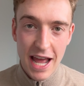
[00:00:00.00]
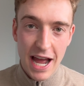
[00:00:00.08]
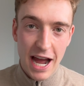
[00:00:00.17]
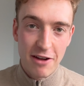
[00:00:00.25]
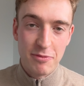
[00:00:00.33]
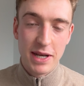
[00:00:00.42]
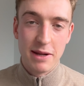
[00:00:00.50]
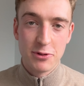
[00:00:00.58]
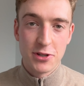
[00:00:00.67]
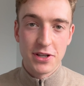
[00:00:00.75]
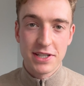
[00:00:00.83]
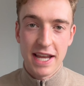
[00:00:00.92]
I've been able to
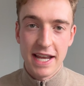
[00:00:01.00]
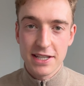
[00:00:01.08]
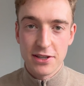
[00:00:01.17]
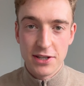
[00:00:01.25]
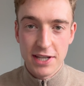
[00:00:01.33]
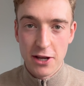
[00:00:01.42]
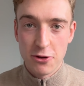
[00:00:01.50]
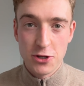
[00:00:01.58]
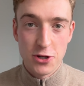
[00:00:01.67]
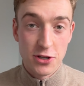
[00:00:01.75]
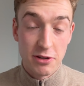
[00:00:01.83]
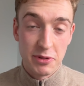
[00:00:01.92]
assess the cycling
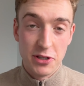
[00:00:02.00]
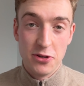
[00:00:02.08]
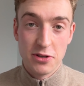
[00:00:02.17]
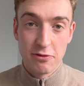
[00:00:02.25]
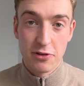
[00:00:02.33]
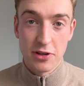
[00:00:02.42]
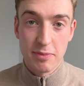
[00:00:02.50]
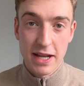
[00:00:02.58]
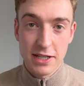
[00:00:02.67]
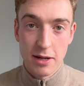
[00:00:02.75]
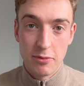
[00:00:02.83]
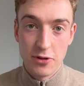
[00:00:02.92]
shoes I've been using for the past
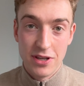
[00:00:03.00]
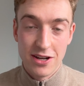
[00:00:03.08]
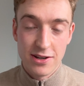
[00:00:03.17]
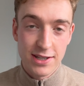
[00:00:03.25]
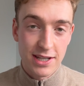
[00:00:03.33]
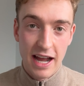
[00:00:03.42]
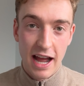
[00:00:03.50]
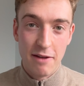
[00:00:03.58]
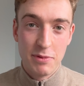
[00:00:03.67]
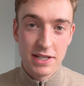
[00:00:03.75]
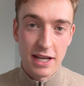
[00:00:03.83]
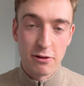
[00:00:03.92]
couple of years. I've been
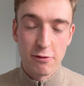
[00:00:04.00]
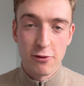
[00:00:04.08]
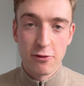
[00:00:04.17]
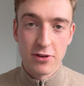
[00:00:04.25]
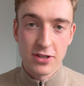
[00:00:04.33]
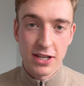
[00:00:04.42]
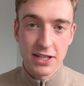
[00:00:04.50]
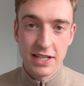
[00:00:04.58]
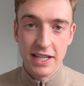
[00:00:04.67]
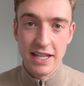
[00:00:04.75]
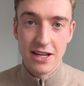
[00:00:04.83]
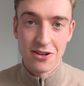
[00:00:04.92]
cycling for over 16
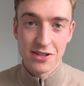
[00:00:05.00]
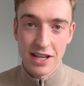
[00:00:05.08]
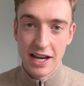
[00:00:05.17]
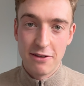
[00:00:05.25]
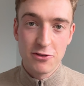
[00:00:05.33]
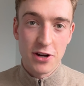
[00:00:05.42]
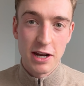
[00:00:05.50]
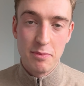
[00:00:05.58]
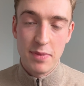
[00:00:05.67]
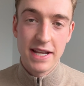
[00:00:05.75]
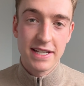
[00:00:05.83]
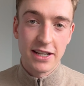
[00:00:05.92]
years and I've tried
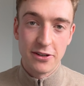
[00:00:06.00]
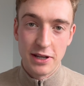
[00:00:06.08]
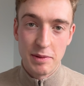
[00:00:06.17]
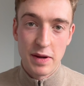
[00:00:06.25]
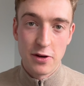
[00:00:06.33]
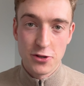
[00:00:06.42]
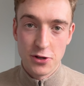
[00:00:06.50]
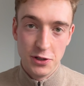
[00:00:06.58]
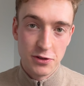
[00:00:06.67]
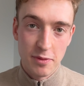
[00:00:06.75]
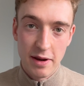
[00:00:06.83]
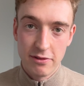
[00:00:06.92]
basically a pair of shoes
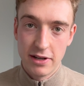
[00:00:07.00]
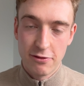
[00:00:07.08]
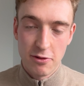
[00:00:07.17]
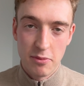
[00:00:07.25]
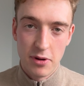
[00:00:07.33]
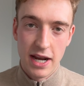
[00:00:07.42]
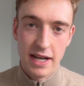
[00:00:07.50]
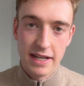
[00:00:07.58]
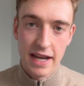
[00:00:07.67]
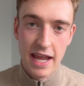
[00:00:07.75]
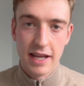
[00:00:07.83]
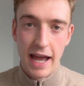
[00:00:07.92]
from every different brand.
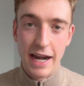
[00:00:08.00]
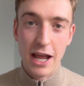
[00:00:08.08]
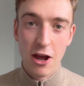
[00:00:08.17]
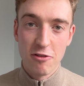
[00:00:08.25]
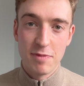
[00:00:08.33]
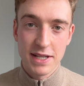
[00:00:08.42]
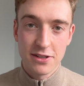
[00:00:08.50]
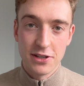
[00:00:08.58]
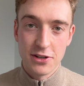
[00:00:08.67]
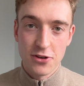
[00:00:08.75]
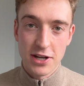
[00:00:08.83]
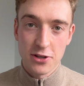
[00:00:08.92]
And now I've basically
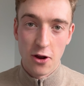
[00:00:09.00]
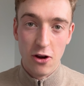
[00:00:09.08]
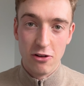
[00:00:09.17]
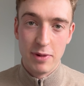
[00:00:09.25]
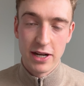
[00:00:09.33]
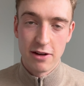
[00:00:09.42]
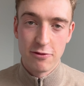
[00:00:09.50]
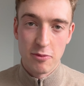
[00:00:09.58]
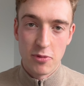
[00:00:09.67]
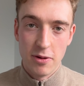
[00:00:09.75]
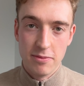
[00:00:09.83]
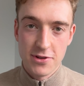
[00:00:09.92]
addressed all of my comfort
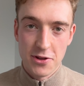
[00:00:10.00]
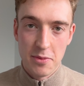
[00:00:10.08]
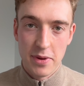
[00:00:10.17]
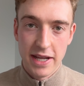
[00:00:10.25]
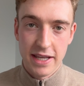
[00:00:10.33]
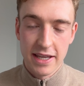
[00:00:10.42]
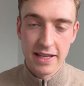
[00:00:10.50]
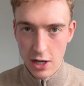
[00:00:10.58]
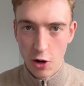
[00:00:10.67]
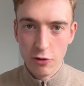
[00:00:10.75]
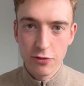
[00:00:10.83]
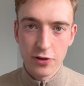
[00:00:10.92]
problems on the bike.
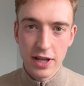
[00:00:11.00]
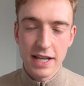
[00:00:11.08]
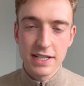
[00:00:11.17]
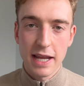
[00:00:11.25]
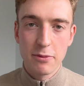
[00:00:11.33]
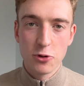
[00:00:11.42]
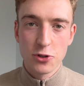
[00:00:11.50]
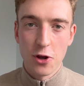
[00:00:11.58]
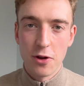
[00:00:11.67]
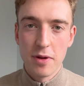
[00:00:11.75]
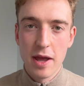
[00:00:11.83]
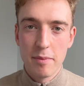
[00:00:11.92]
Hopefully, as time goes
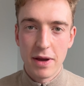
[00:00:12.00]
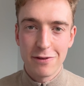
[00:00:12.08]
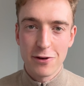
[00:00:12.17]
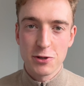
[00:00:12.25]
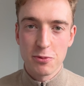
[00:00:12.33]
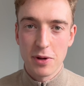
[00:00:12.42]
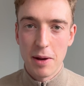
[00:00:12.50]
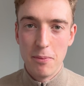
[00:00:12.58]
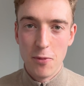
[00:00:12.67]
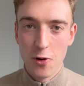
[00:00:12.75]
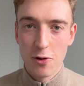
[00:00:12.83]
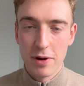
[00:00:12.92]
on, bike fitters will become
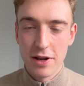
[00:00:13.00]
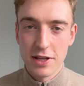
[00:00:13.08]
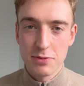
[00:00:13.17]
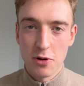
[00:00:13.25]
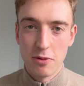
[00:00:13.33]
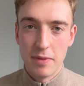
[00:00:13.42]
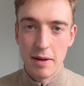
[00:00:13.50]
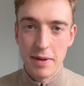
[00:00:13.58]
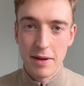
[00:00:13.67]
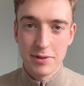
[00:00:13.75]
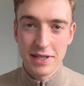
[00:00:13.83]
more aware of this problem and be able to